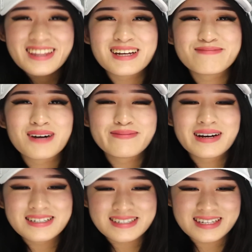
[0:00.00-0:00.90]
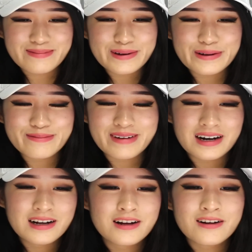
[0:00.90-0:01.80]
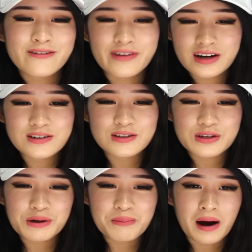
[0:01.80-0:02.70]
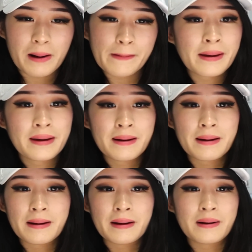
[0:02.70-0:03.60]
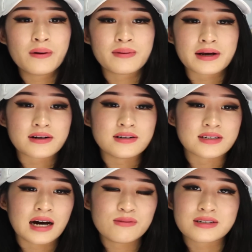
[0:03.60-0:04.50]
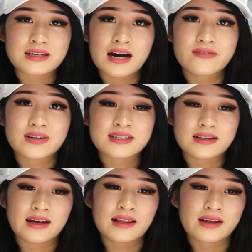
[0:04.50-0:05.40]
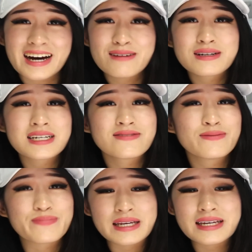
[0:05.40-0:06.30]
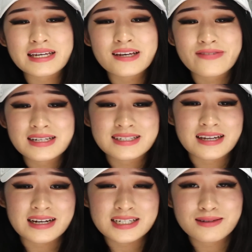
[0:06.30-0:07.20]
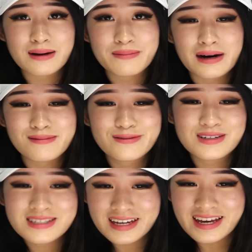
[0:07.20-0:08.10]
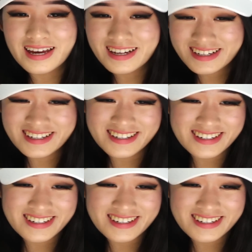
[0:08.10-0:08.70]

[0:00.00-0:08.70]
The mum has some humor. F you too, mum. Oh my gosh, I would die if I said that. Like, I wouldn't even be here if I said that to my mum. What the heck?